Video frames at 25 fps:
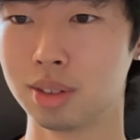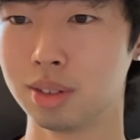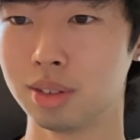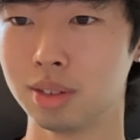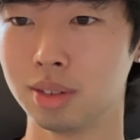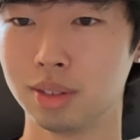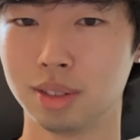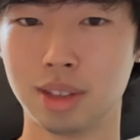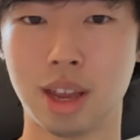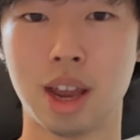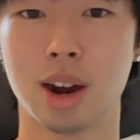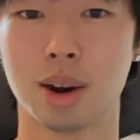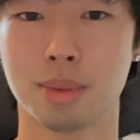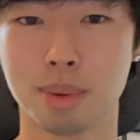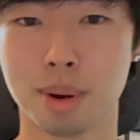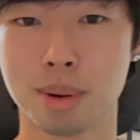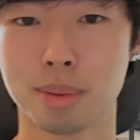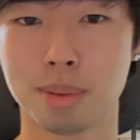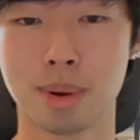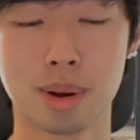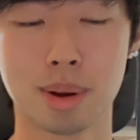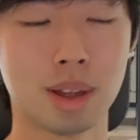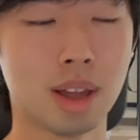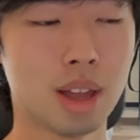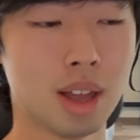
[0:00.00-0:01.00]
care about
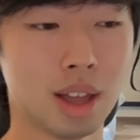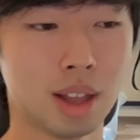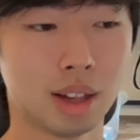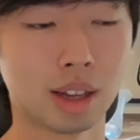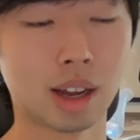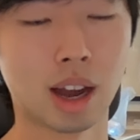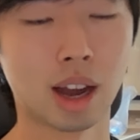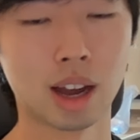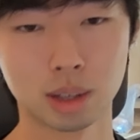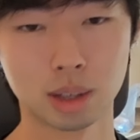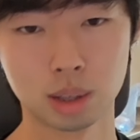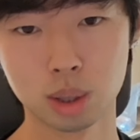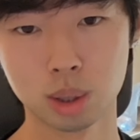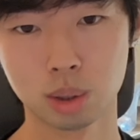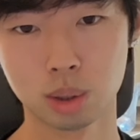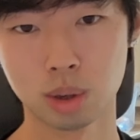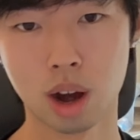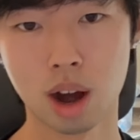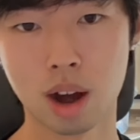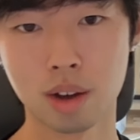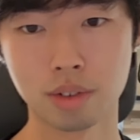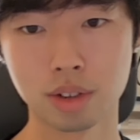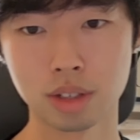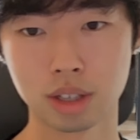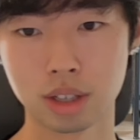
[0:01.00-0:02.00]
like I do.
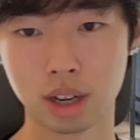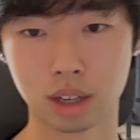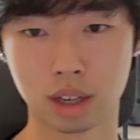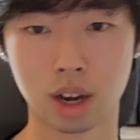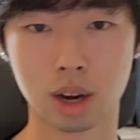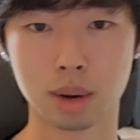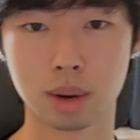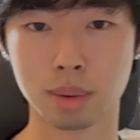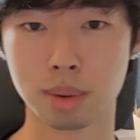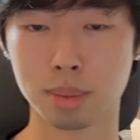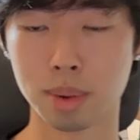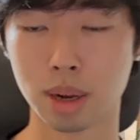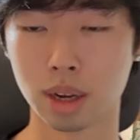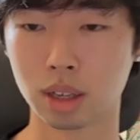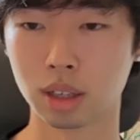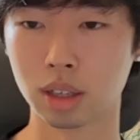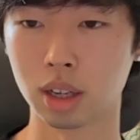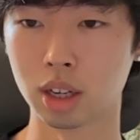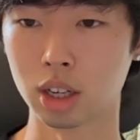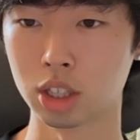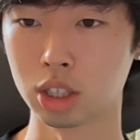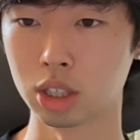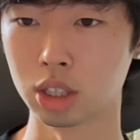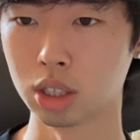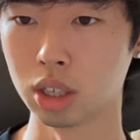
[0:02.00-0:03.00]
Obviously, I care about my
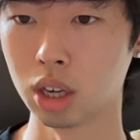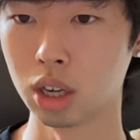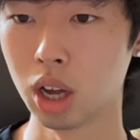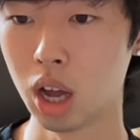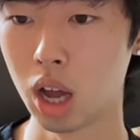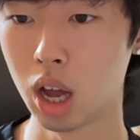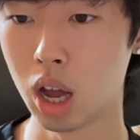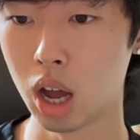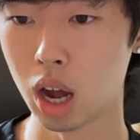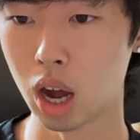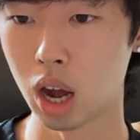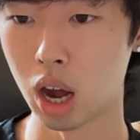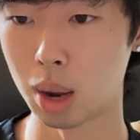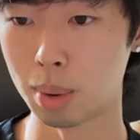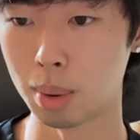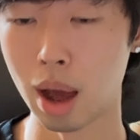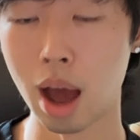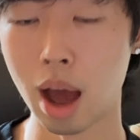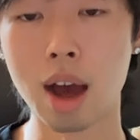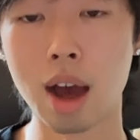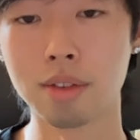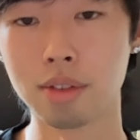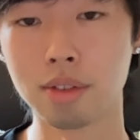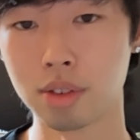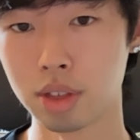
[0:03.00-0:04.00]
collection. I
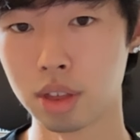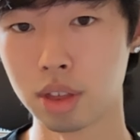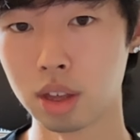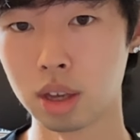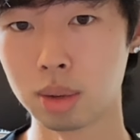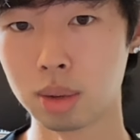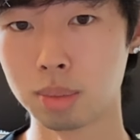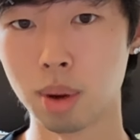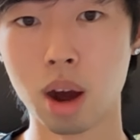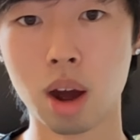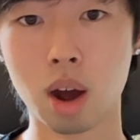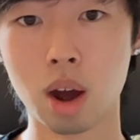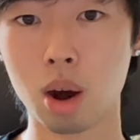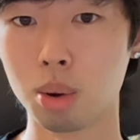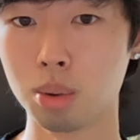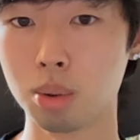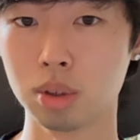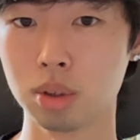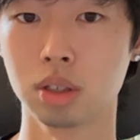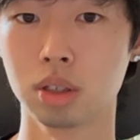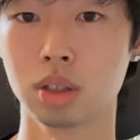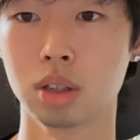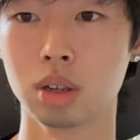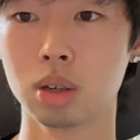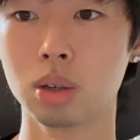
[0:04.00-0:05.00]
have a theme. I
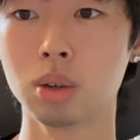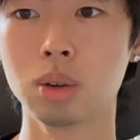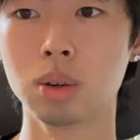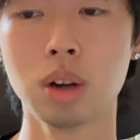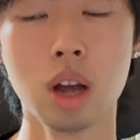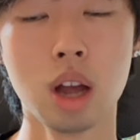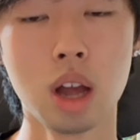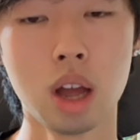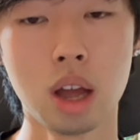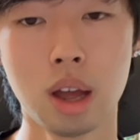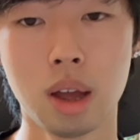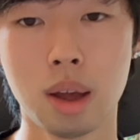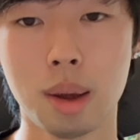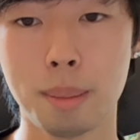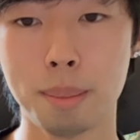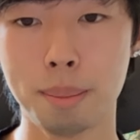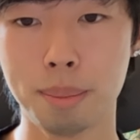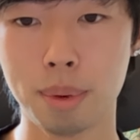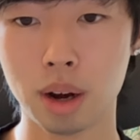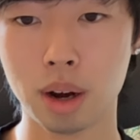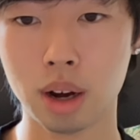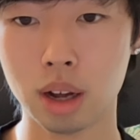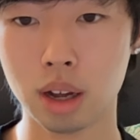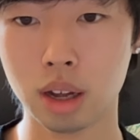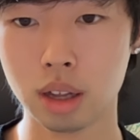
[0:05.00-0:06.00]
always do.
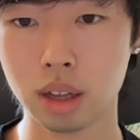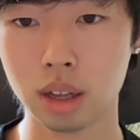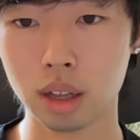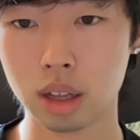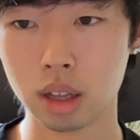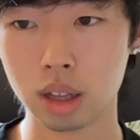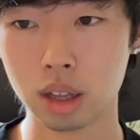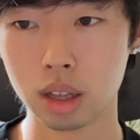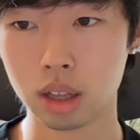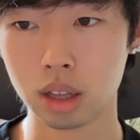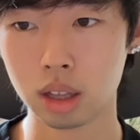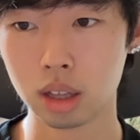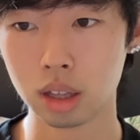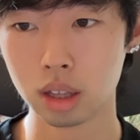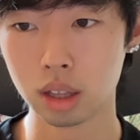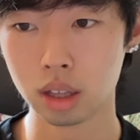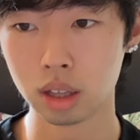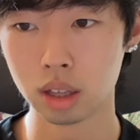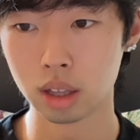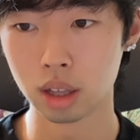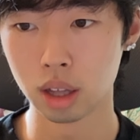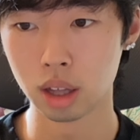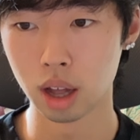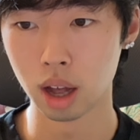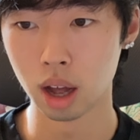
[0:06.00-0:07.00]
But
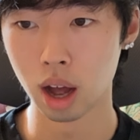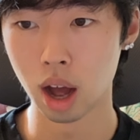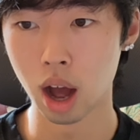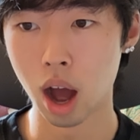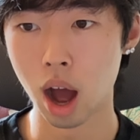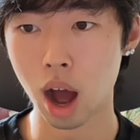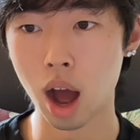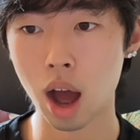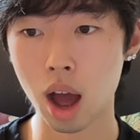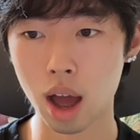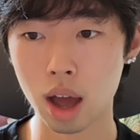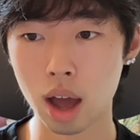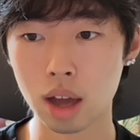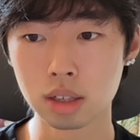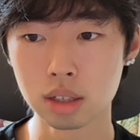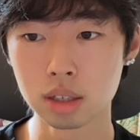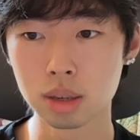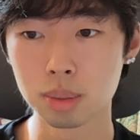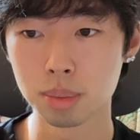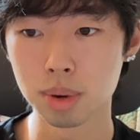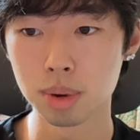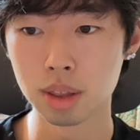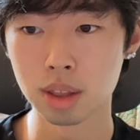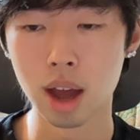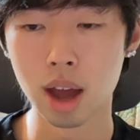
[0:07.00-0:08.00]
as
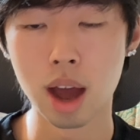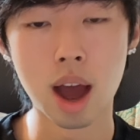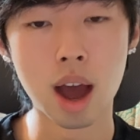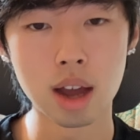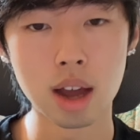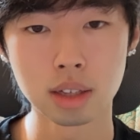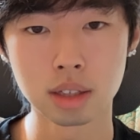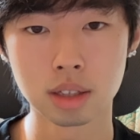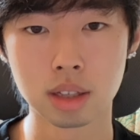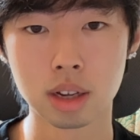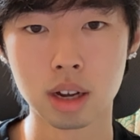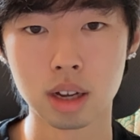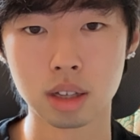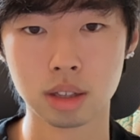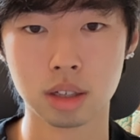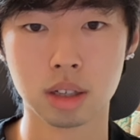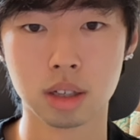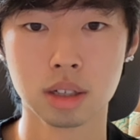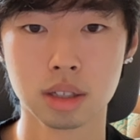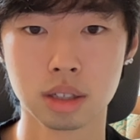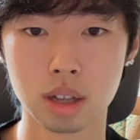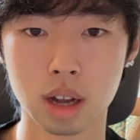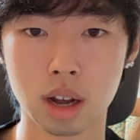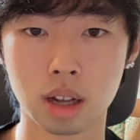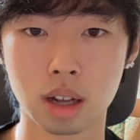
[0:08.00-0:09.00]
somebody that has that and
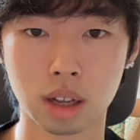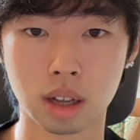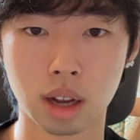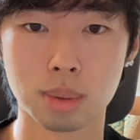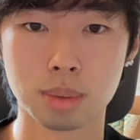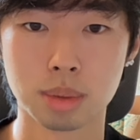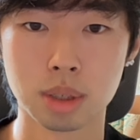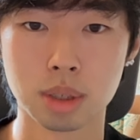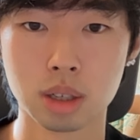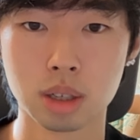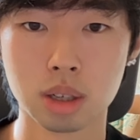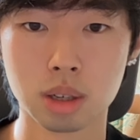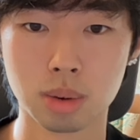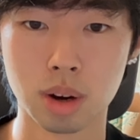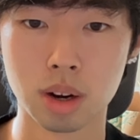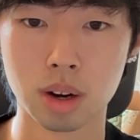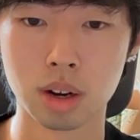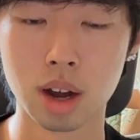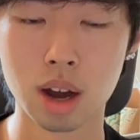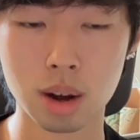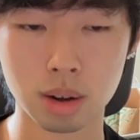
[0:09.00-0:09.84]
does that, like I'm telling you right now,